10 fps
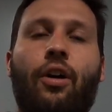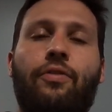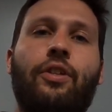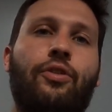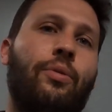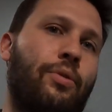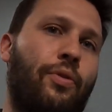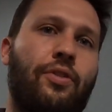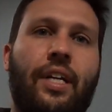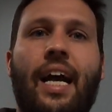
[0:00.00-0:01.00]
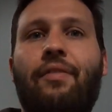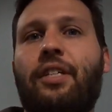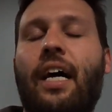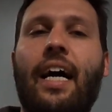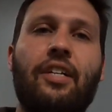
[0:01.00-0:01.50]
off youtube as far as like
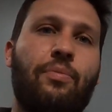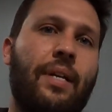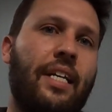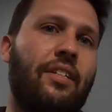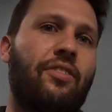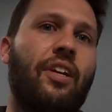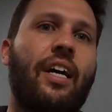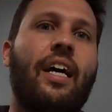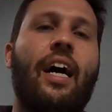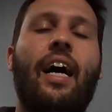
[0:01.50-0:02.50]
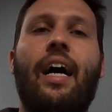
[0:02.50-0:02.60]
advertisements uh,